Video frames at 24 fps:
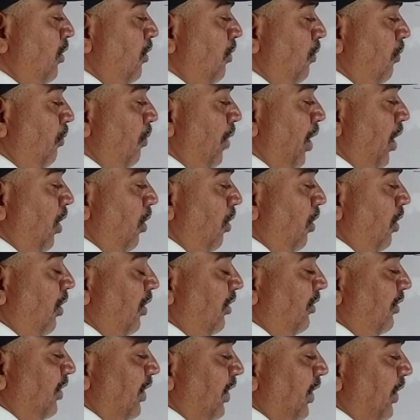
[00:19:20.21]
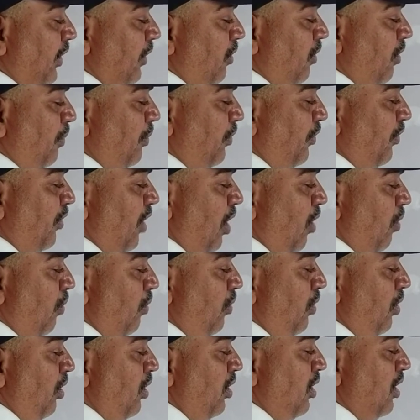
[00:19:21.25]
velocity of
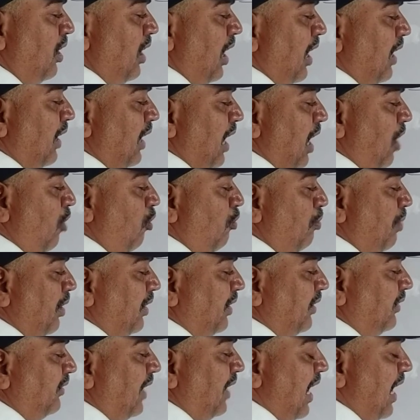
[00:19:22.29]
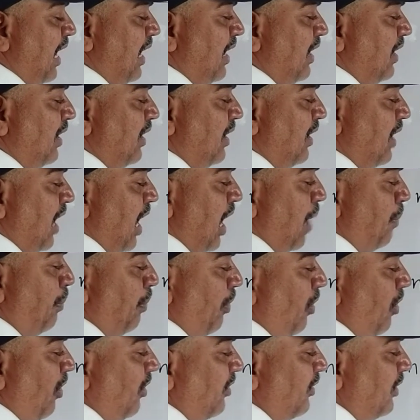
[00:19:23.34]
sound. And how much is that?
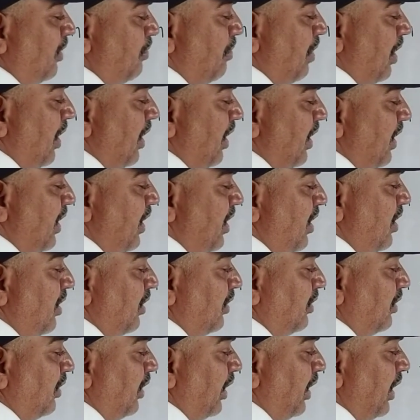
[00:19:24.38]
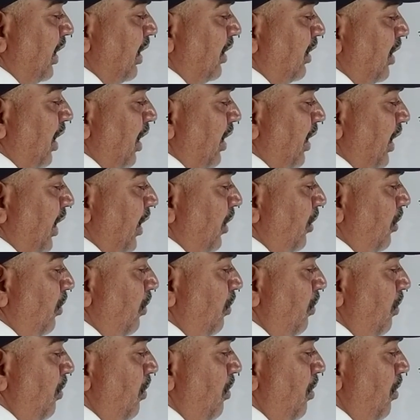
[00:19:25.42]
Approximately 332